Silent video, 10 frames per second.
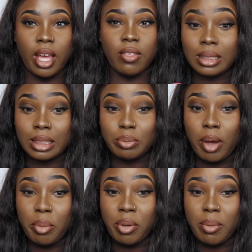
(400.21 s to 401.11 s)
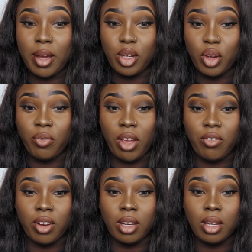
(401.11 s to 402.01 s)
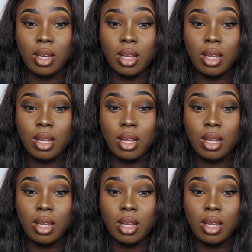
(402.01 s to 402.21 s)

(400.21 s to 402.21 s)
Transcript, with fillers: Like this might be my new favorite